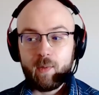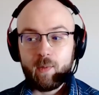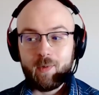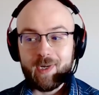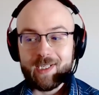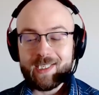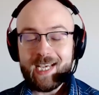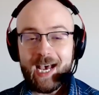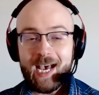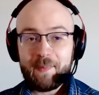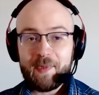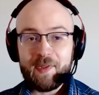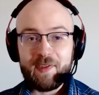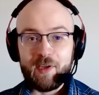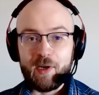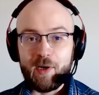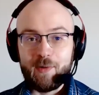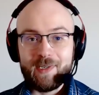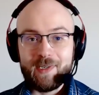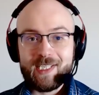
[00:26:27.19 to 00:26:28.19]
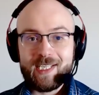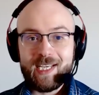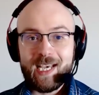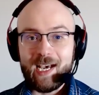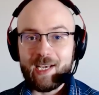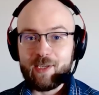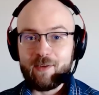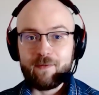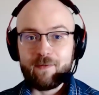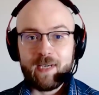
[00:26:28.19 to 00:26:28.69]
What's happened though is,
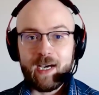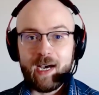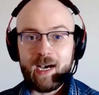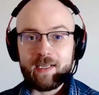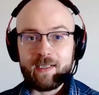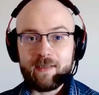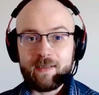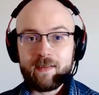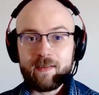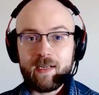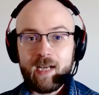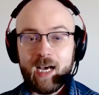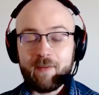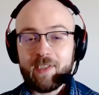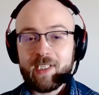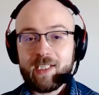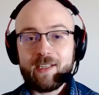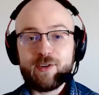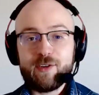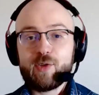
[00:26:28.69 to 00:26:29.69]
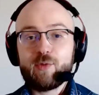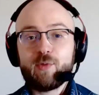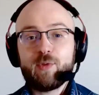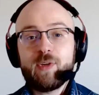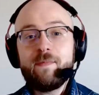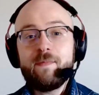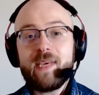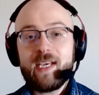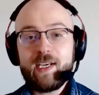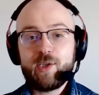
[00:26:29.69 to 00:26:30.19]
yeah, you've got, obviously, there's
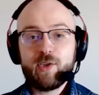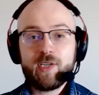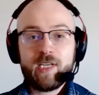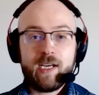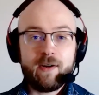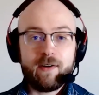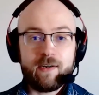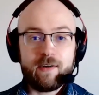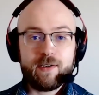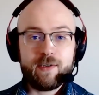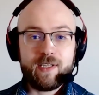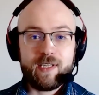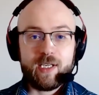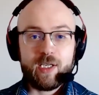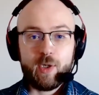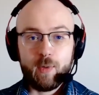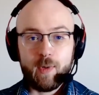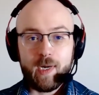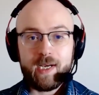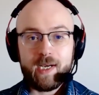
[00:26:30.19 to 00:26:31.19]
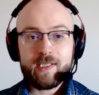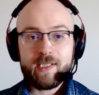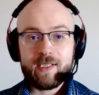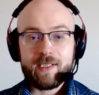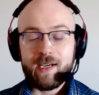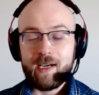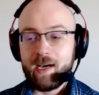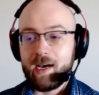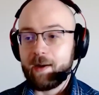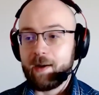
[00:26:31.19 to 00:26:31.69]
three major carriers in the U.S.,
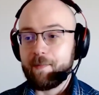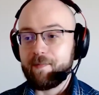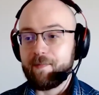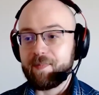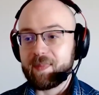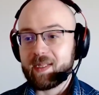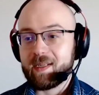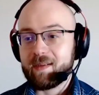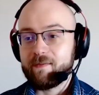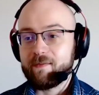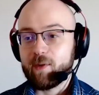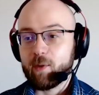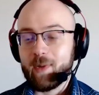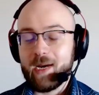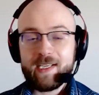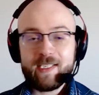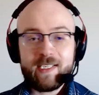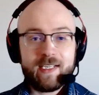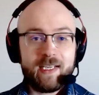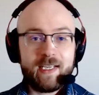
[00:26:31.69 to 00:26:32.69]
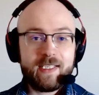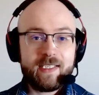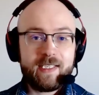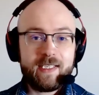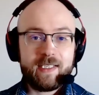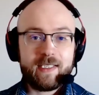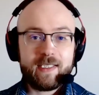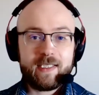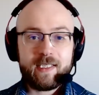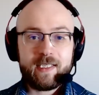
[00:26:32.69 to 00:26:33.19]
Verizon,
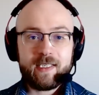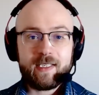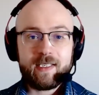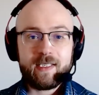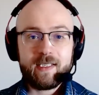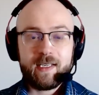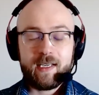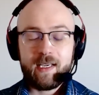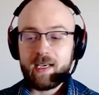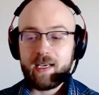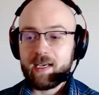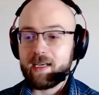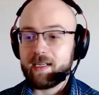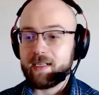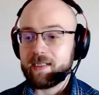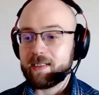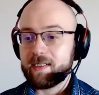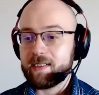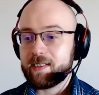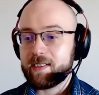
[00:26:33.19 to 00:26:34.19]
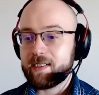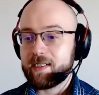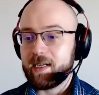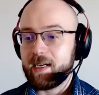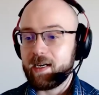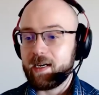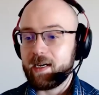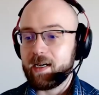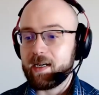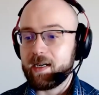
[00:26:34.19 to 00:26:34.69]
AT&T, and
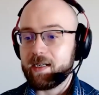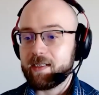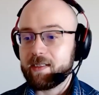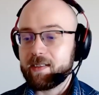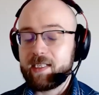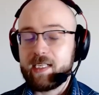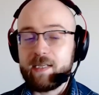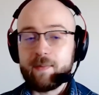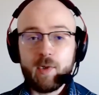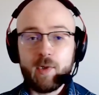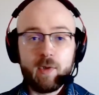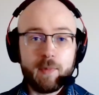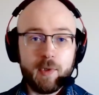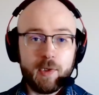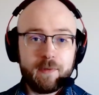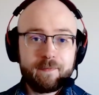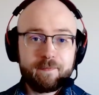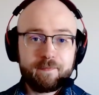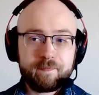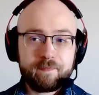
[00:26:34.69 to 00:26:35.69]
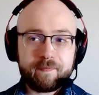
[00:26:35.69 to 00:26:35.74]
T-Mobile.